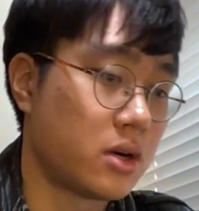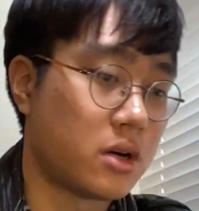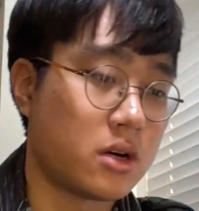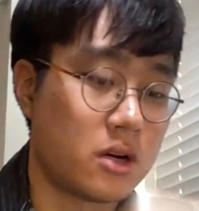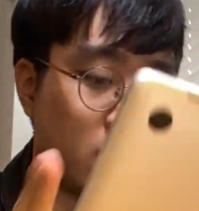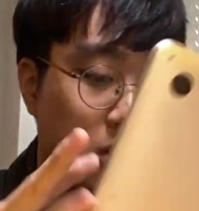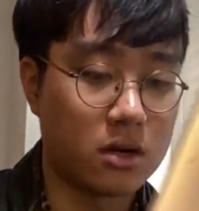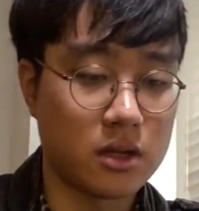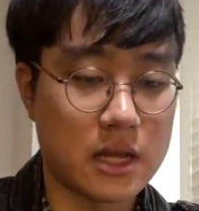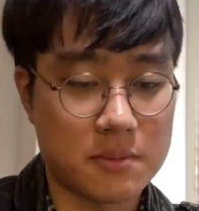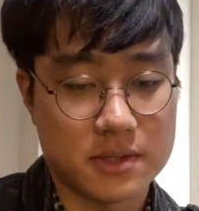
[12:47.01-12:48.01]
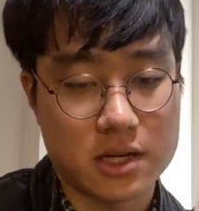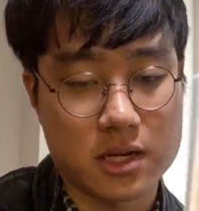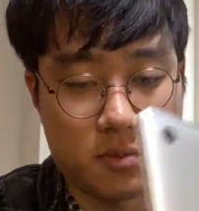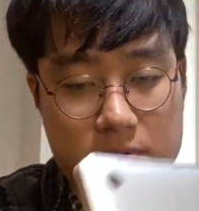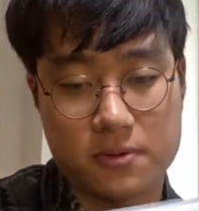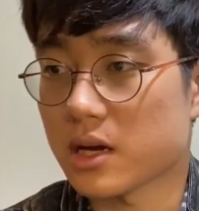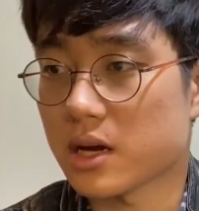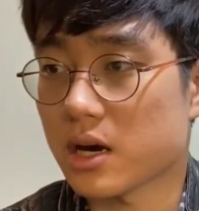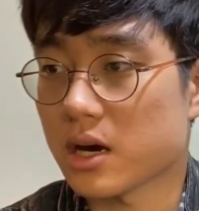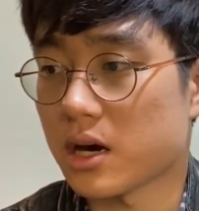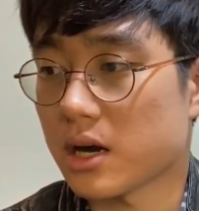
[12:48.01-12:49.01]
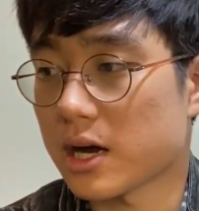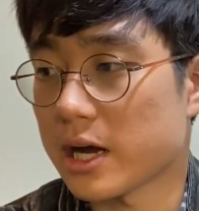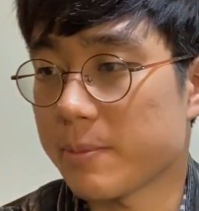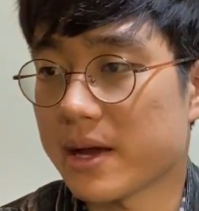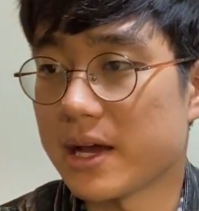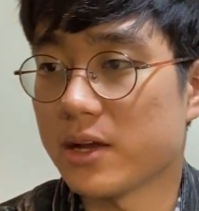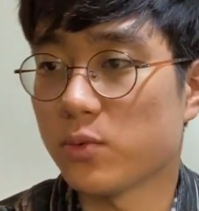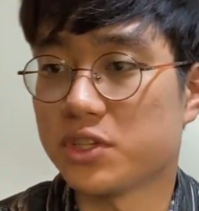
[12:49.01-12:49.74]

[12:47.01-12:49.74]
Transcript: Our laptop, our iPad,